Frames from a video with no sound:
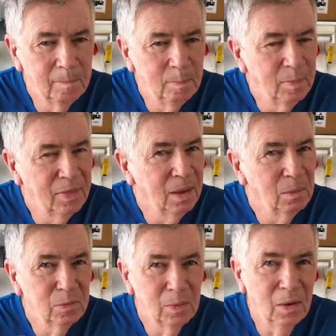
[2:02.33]
The thing
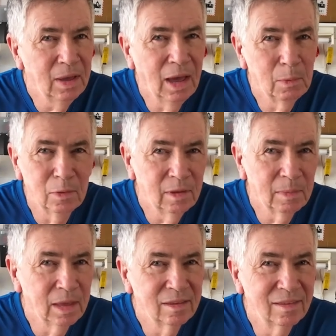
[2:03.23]
was, well,
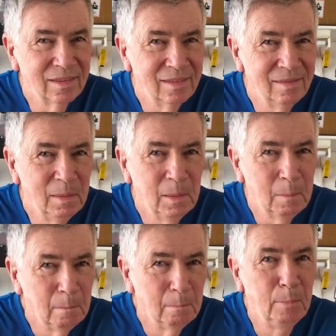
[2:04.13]
something's
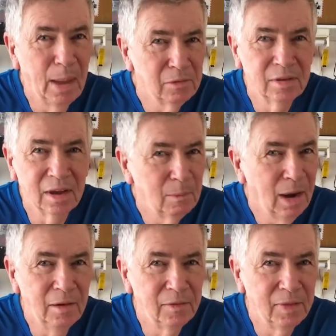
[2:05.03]
bouncing
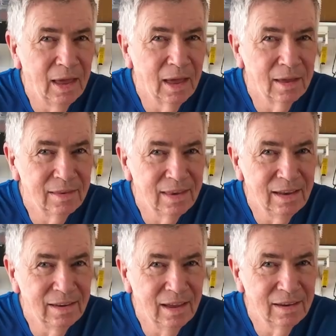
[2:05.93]
around in there,
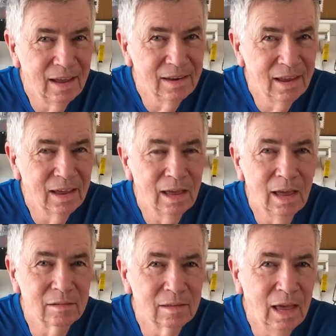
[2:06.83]
ding ding ding ding
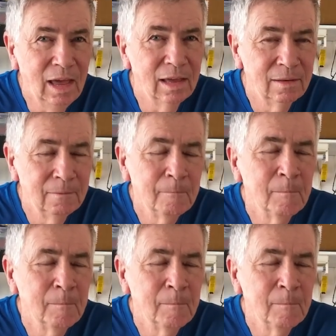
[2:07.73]
against the head.